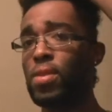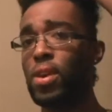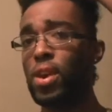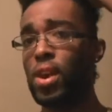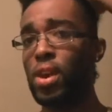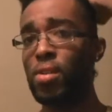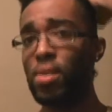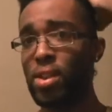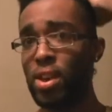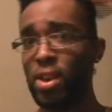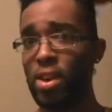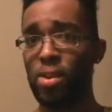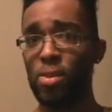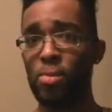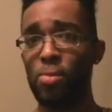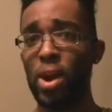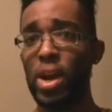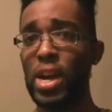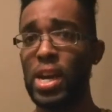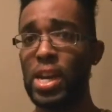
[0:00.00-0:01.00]
Hell yeah,
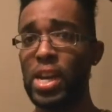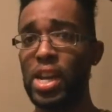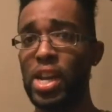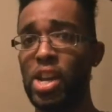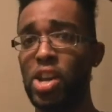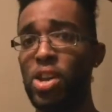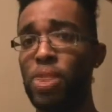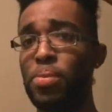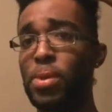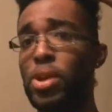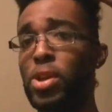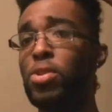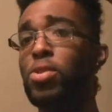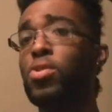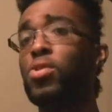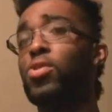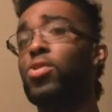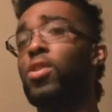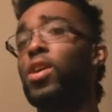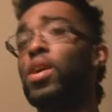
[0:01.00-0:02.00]
rocking Jimmy
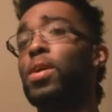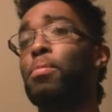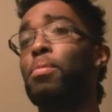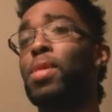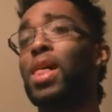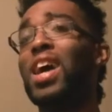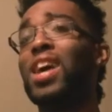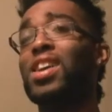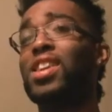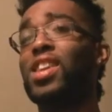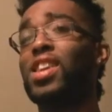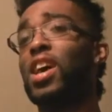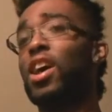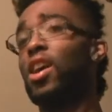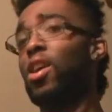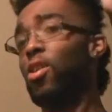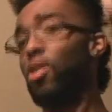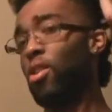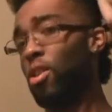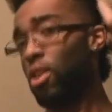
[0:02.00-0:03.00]
Neutron black
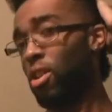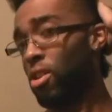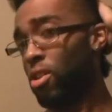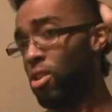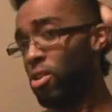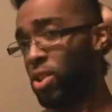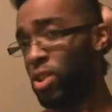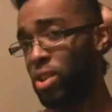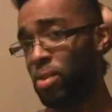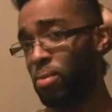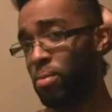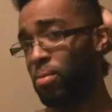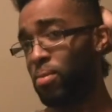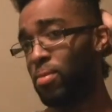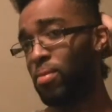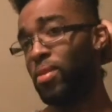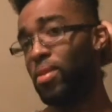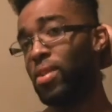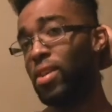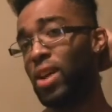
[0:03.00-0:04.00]
style. Awesome.
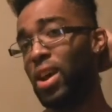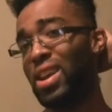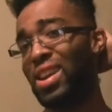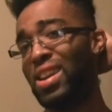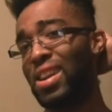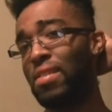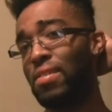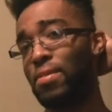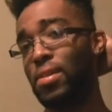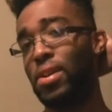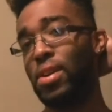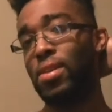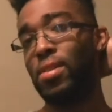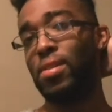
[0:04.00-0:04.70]
I love it.